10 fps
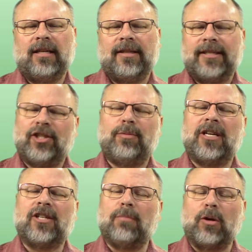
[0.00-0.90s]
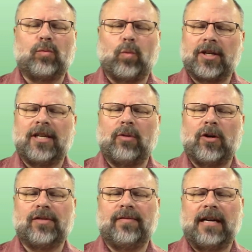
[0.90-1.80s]
This is because most working
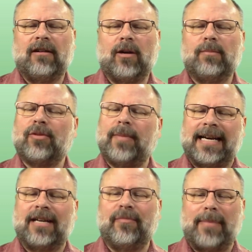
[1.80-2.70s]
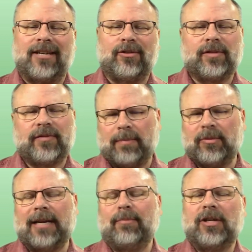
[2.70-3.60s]
parts of firearms are made out of metals of some
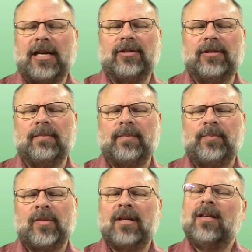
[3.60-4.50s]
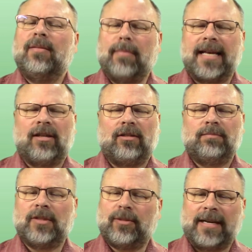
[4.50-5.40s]
type or another. Metal,
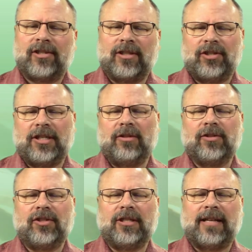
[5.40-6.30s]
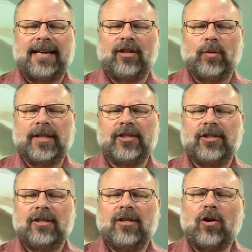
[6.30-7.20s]
especially steel and steel alloys,
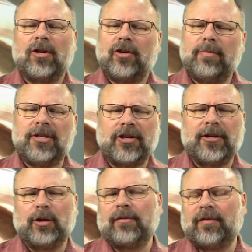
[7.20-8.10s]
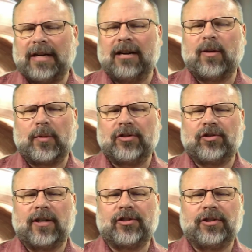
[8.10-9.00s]
are a good material for firearm
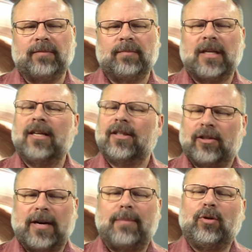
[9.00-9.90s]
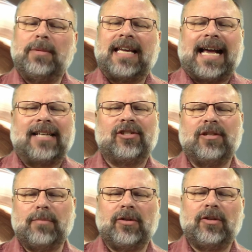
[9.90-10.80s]
construction. They're able to be cast
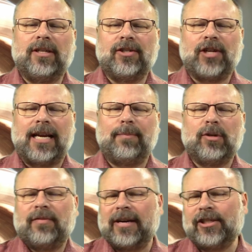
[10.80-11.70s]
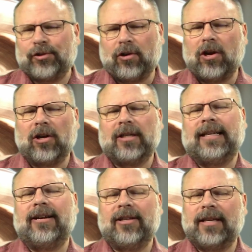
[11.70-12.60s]
and milled into shape and are very strong,
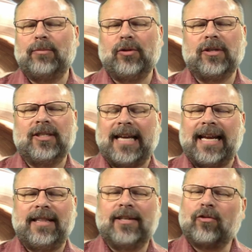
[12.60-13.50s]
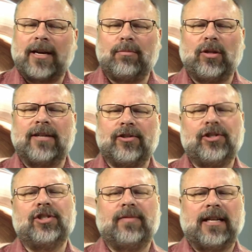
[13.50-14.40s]
allowing them to contain the incredible
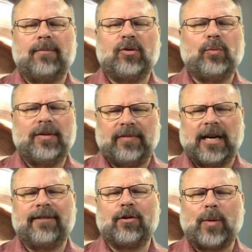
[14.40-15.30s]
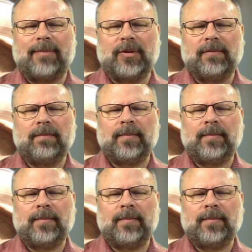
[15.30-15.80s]
energies developed when firing a weapon.